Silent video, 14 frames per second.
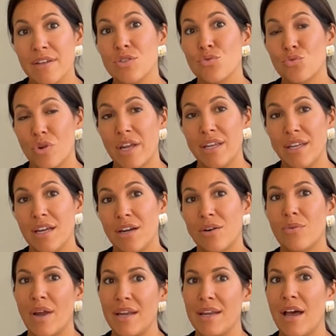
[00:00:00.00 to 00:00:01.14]
is right here,
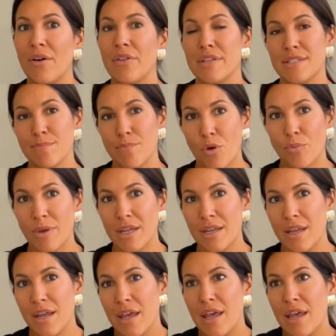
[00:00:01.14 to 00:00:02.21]
right now in this moment.